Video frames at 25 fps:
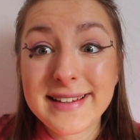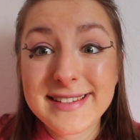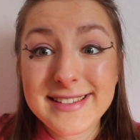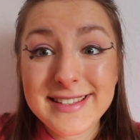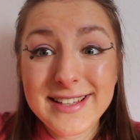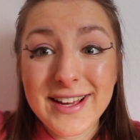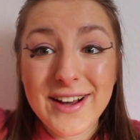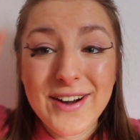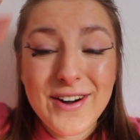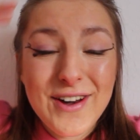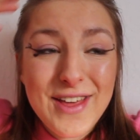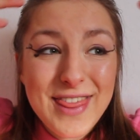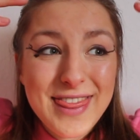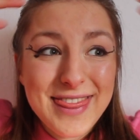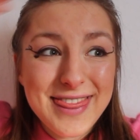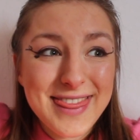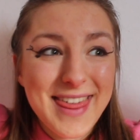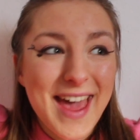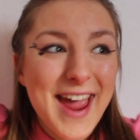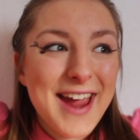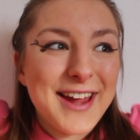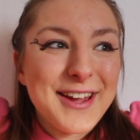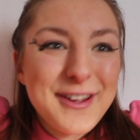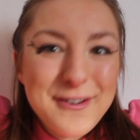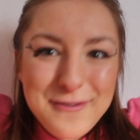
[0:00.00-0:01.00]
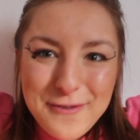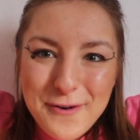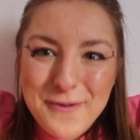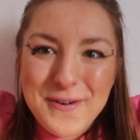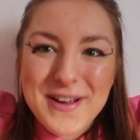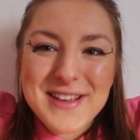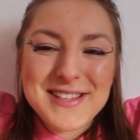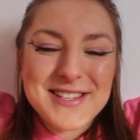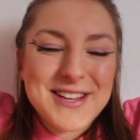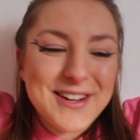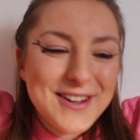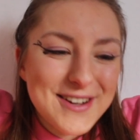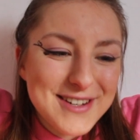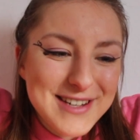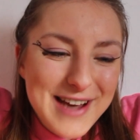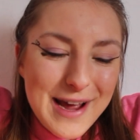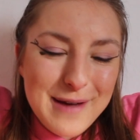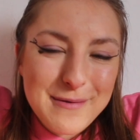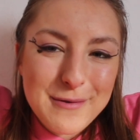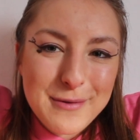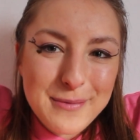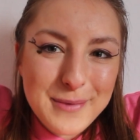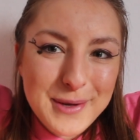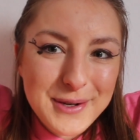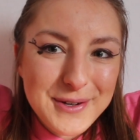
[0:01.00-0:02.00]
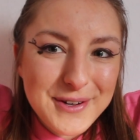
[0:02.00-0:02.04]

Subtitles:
So thank you for wasting your time with me